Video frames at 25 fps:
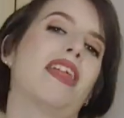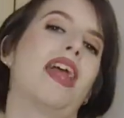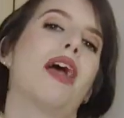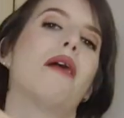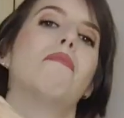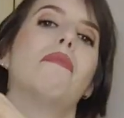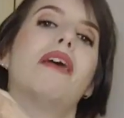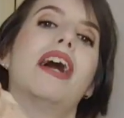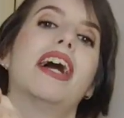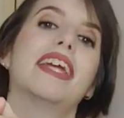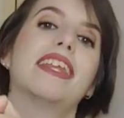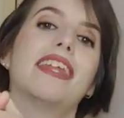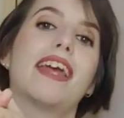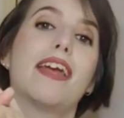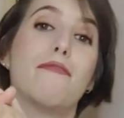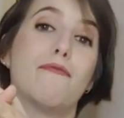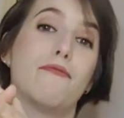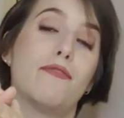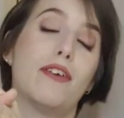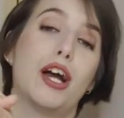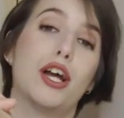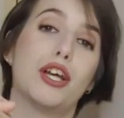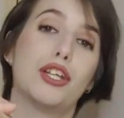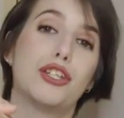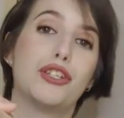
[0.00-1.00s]
might
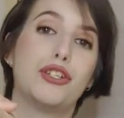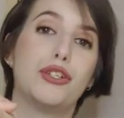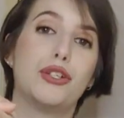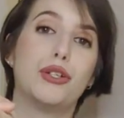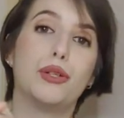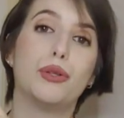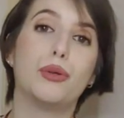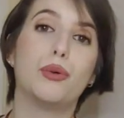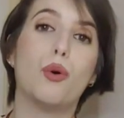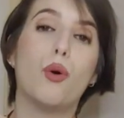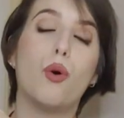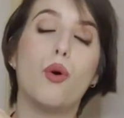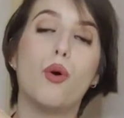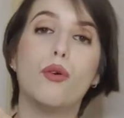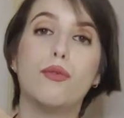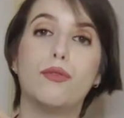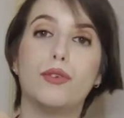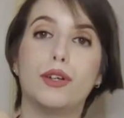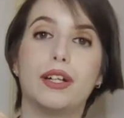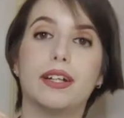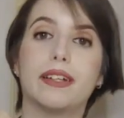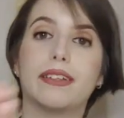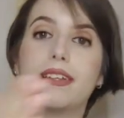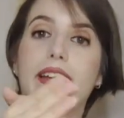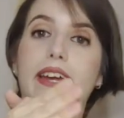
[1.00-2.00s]
invite you
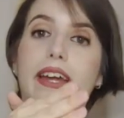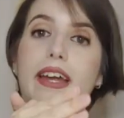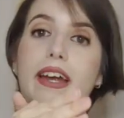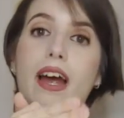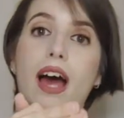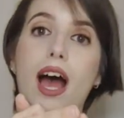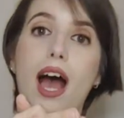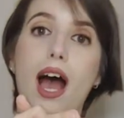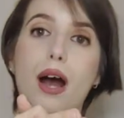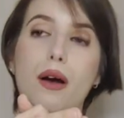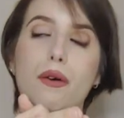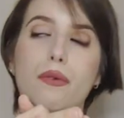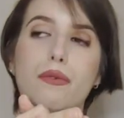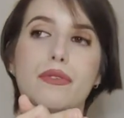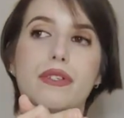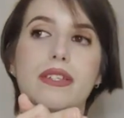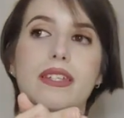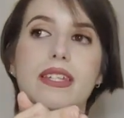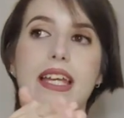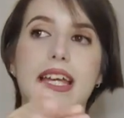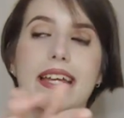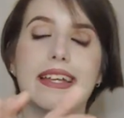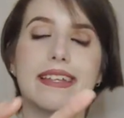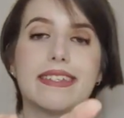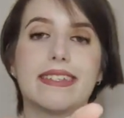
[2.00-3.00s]
over their
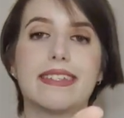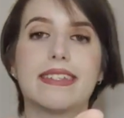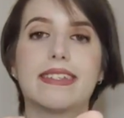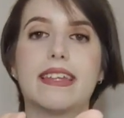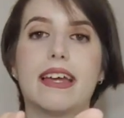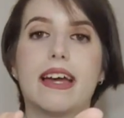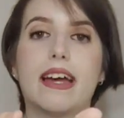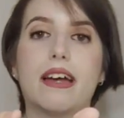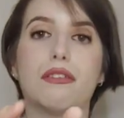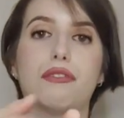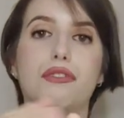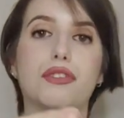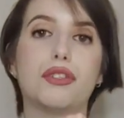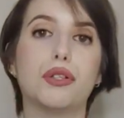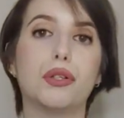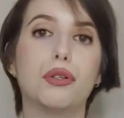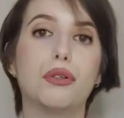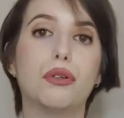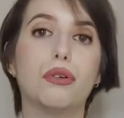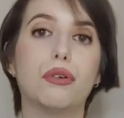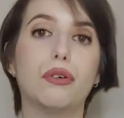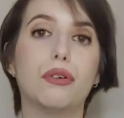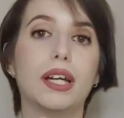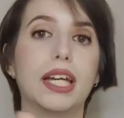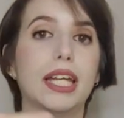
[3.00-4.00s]
house instead to
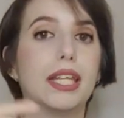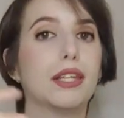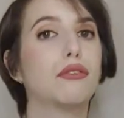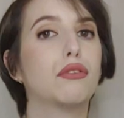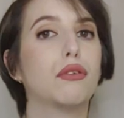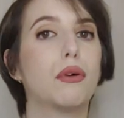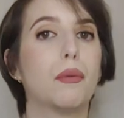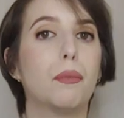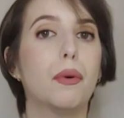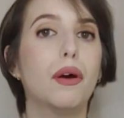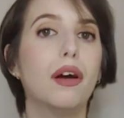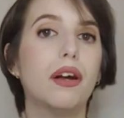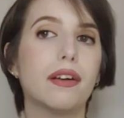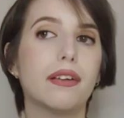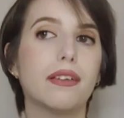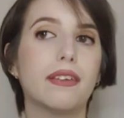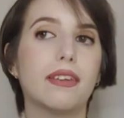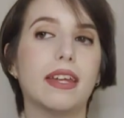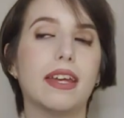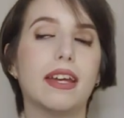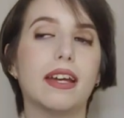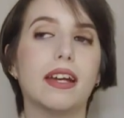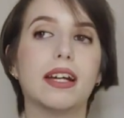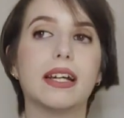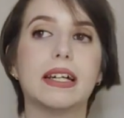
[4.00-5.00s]
go into a
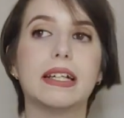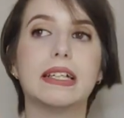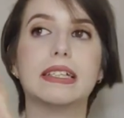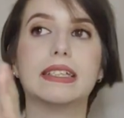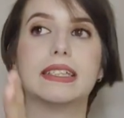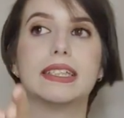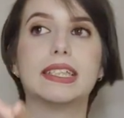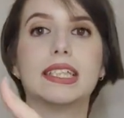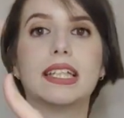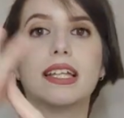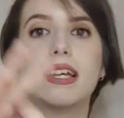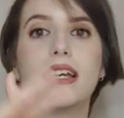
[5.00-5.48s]
party, because